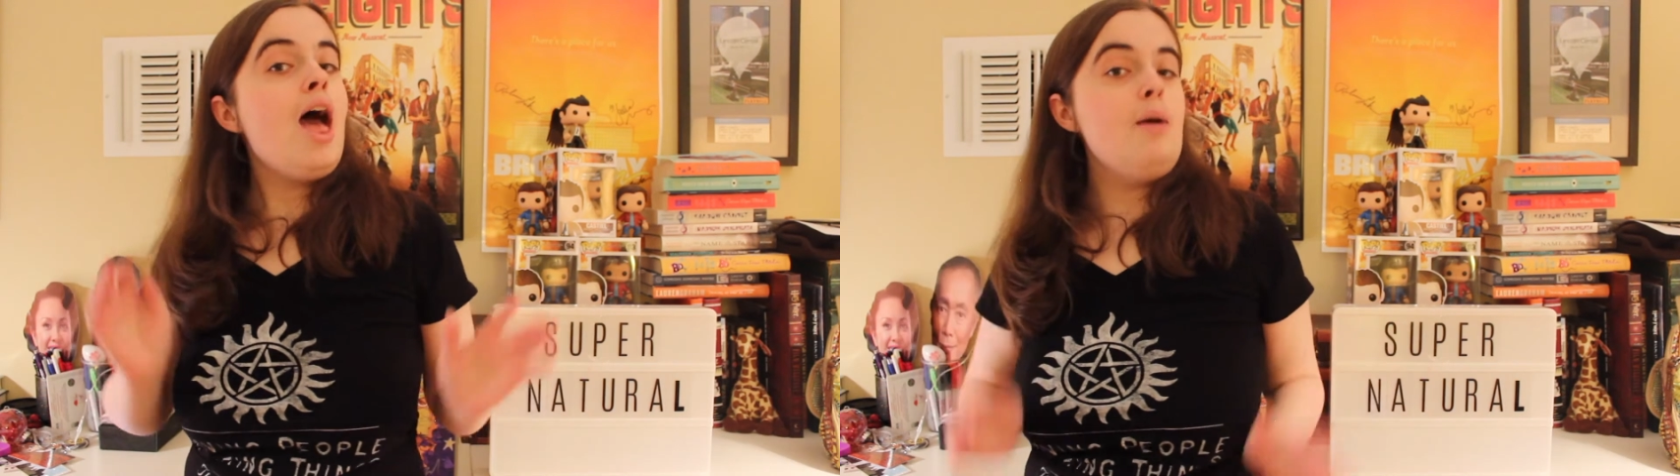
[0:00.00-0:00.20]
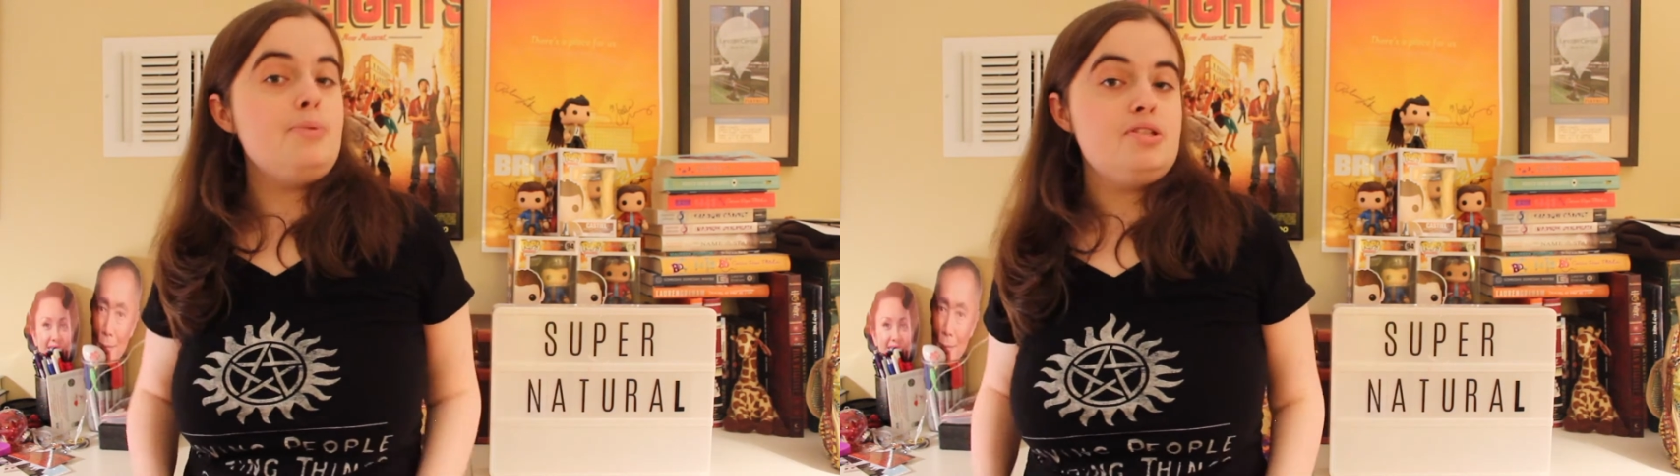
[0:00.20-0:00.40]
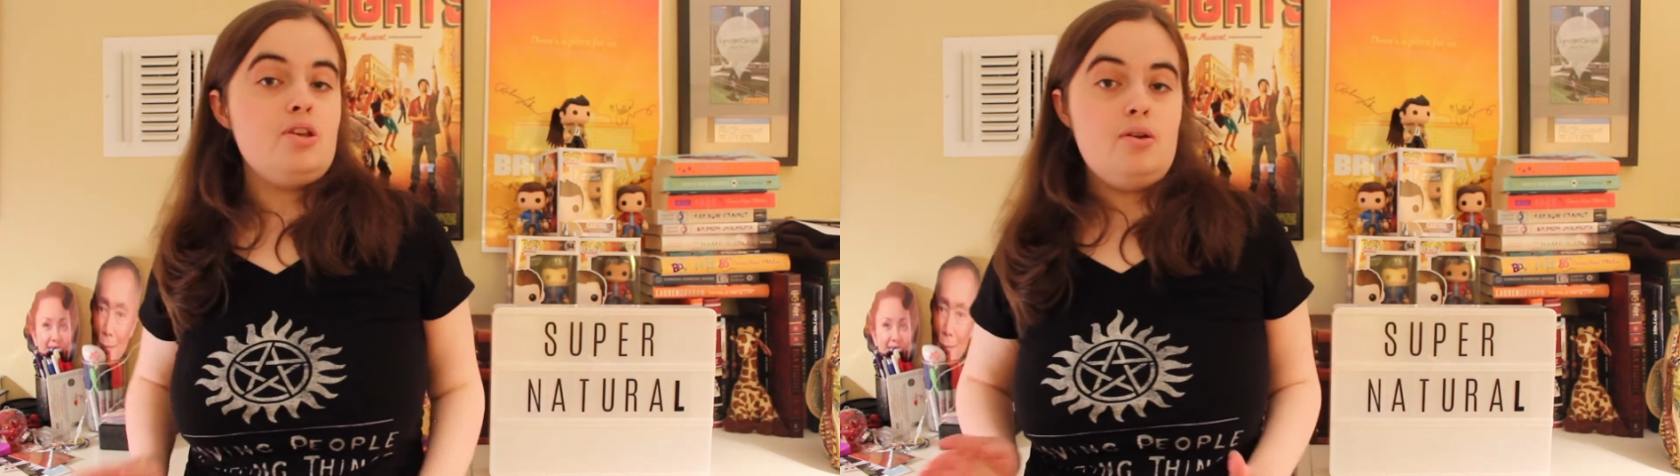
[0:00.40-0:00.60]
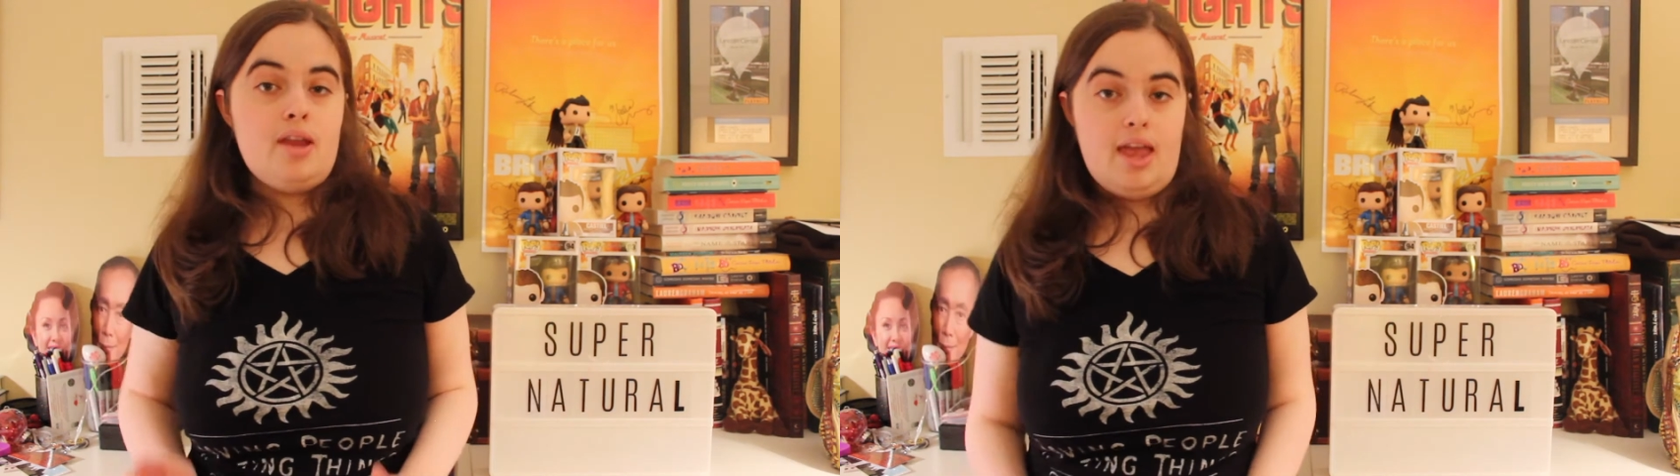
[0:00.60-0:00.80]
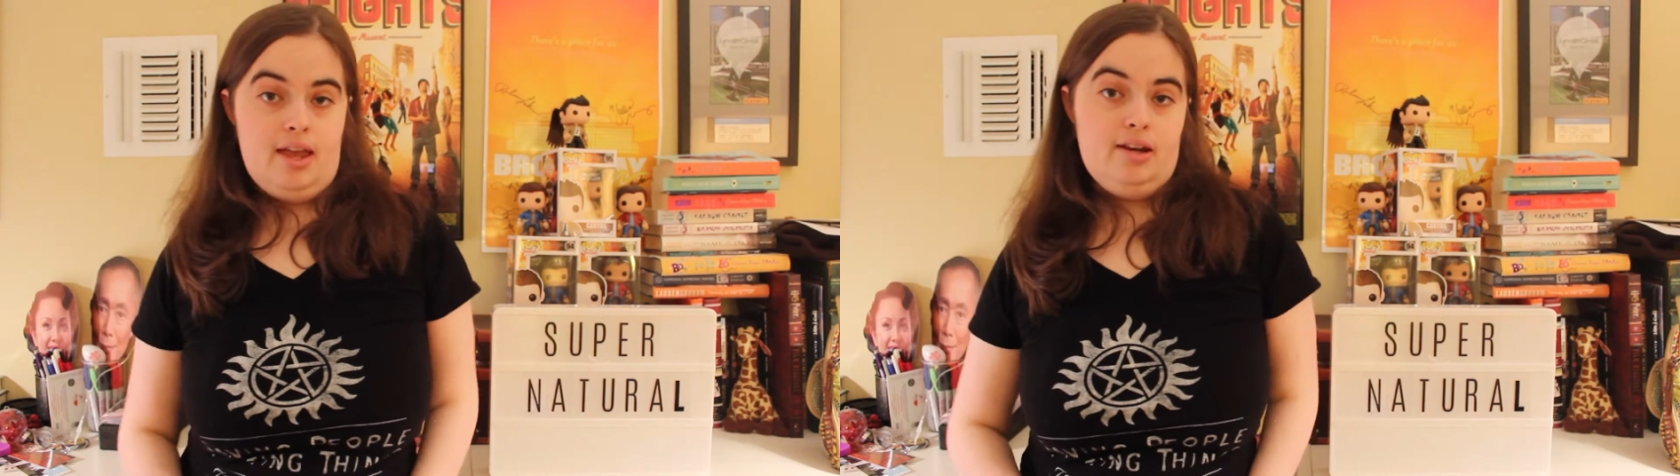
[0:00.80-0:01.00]
episode
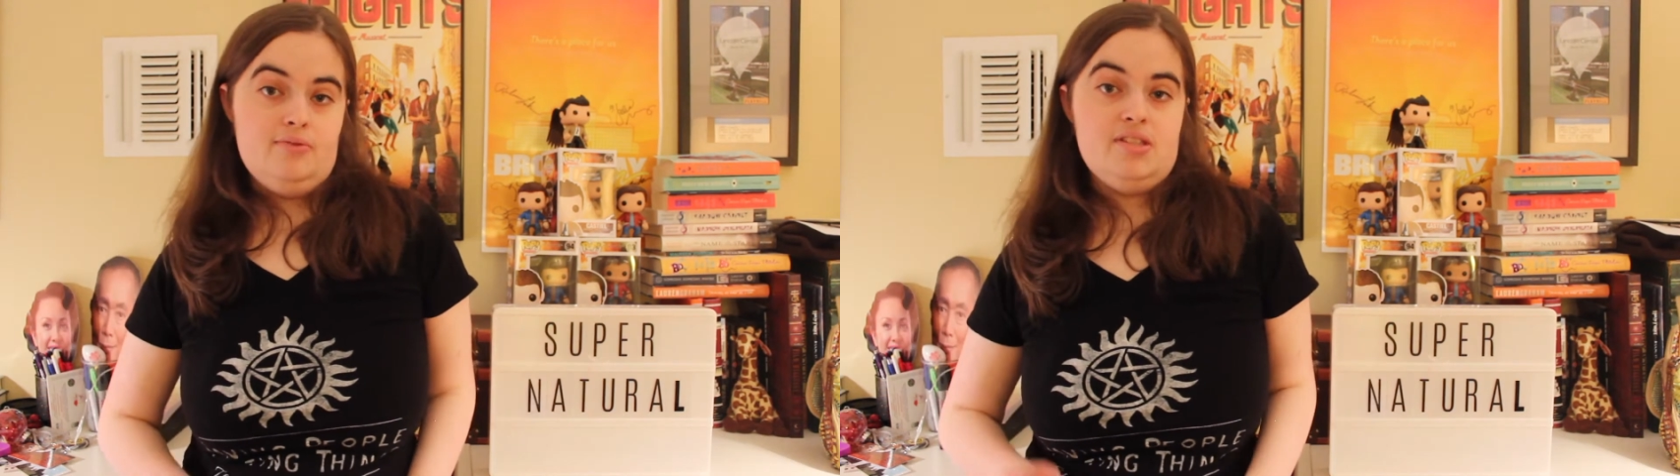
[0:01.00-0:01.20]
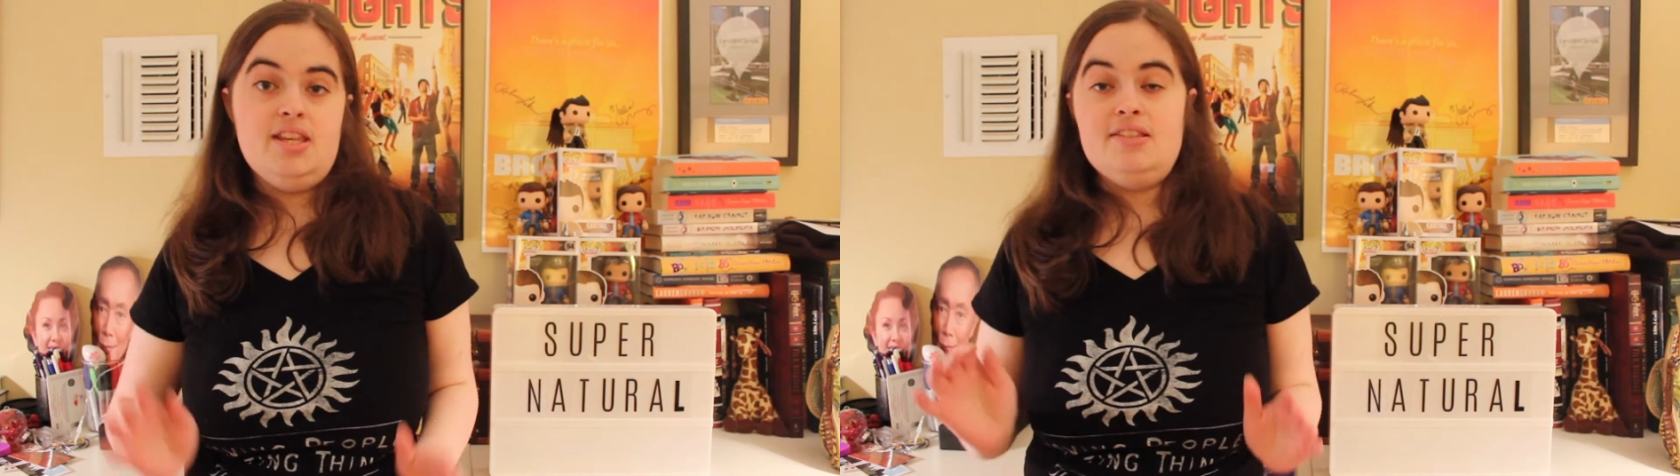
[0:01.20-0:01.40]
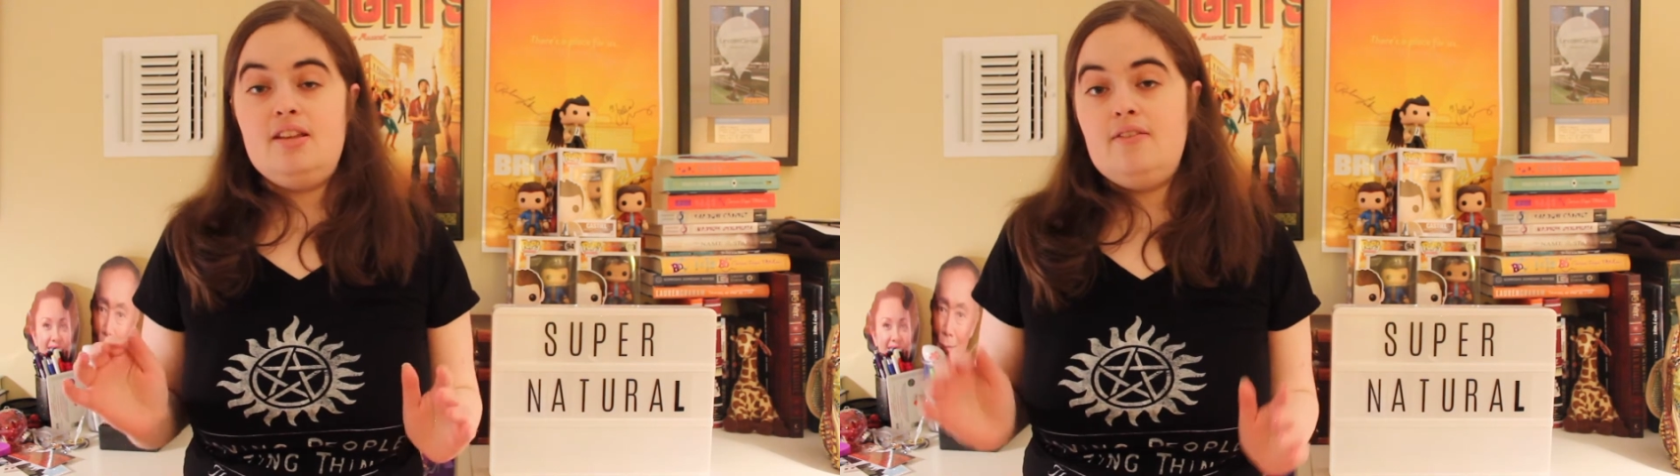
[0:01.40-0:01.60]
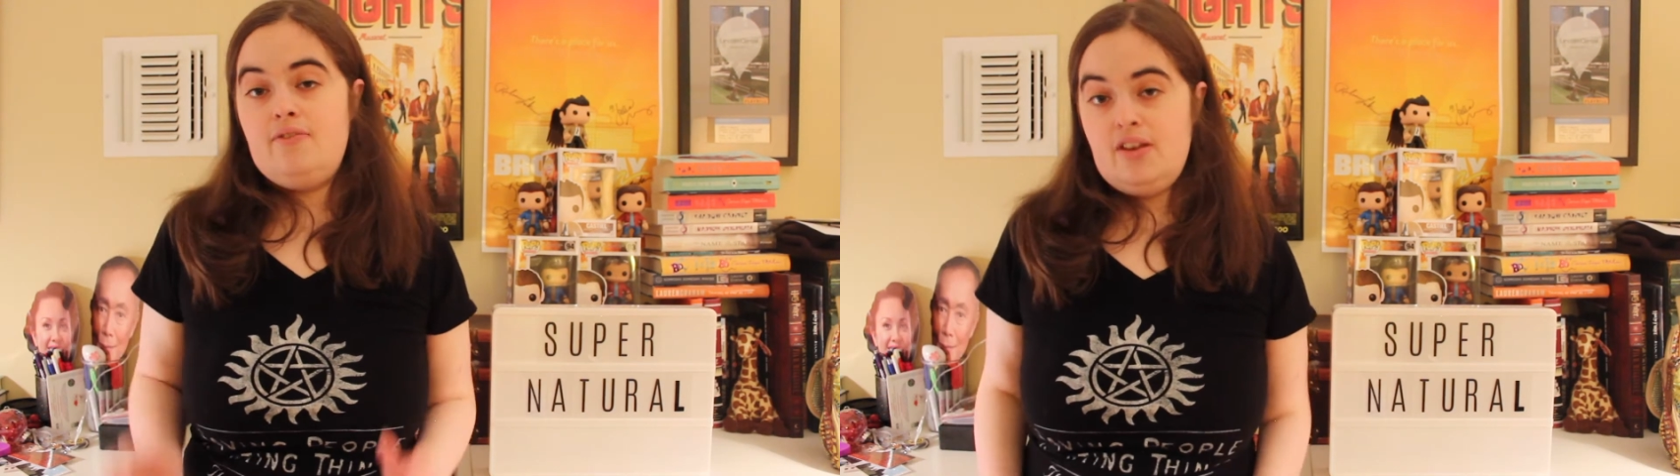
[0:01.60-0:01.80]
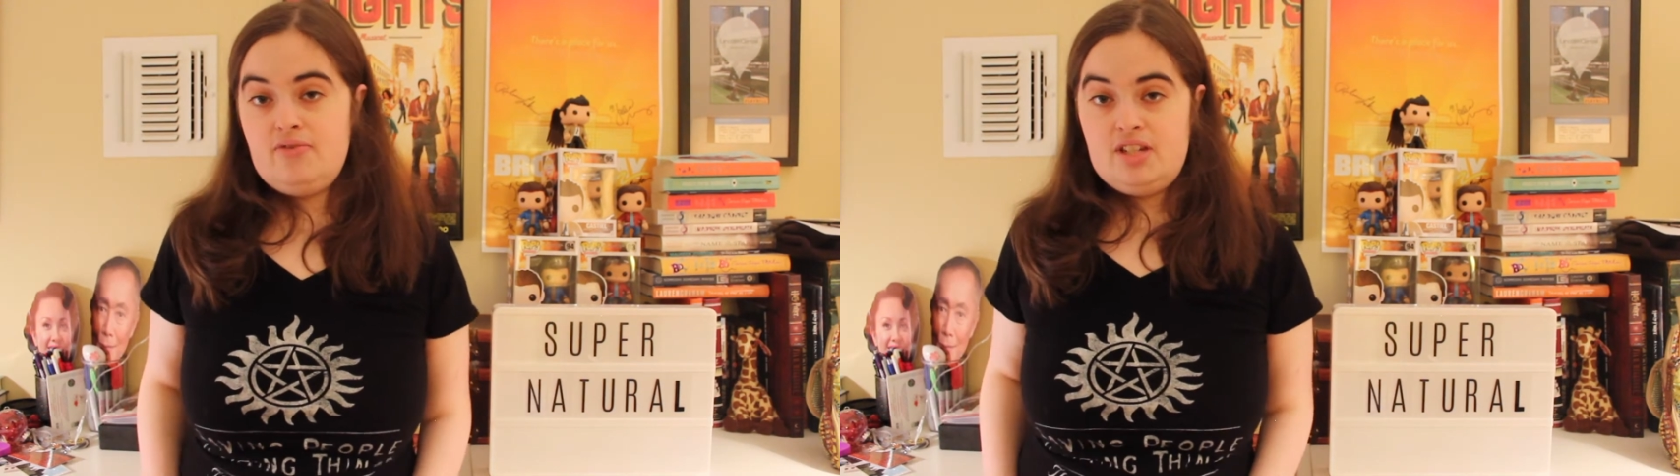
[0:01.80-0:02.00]
8 of season
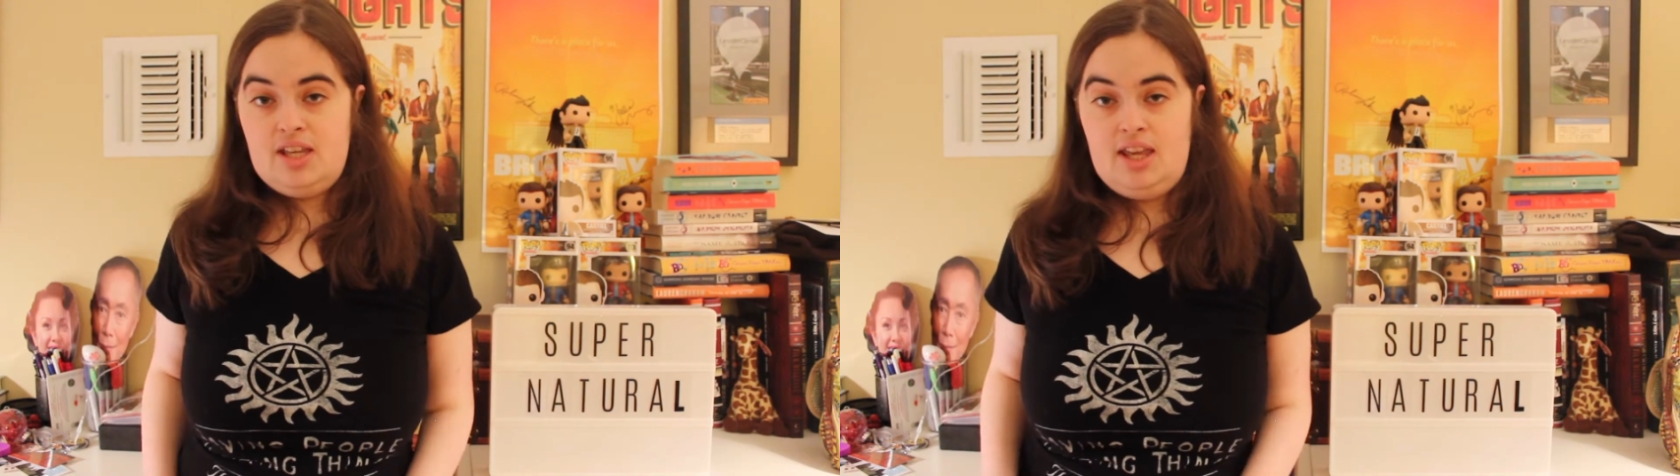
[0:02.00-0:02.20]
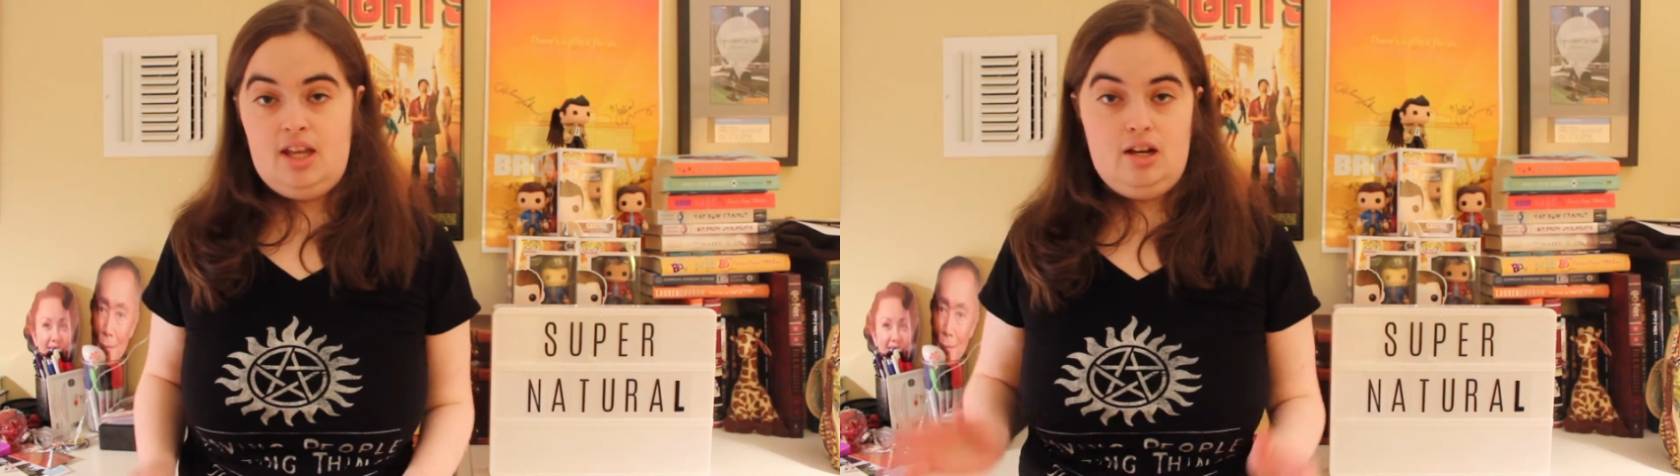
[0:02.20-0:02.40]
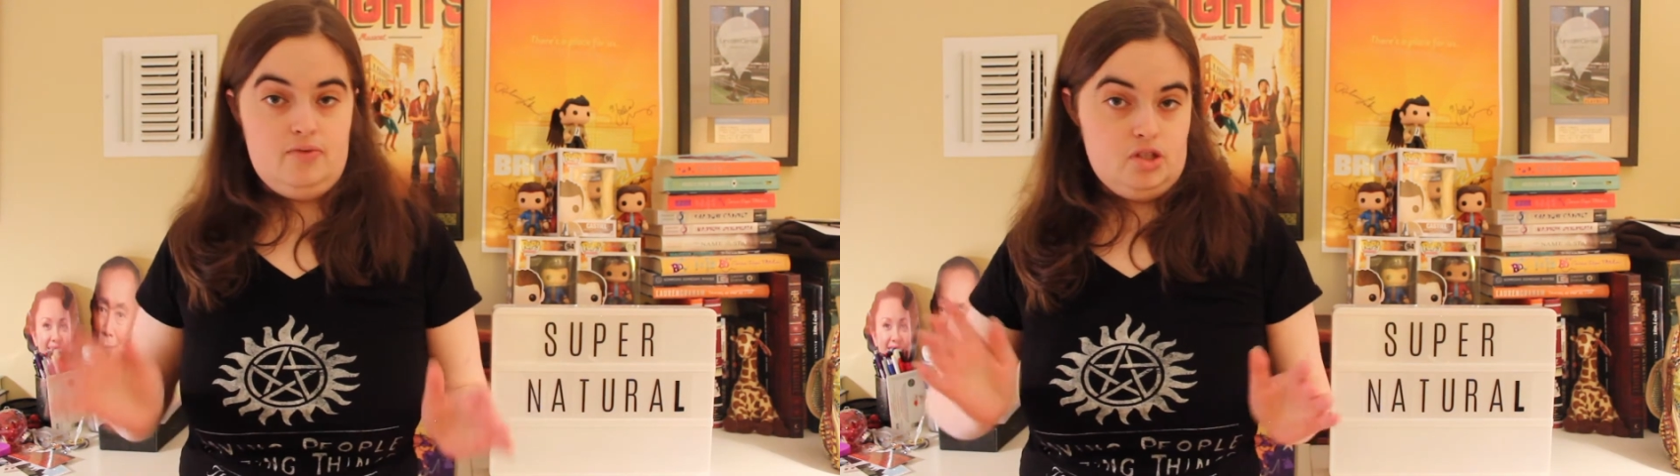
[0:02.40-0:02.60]
15 of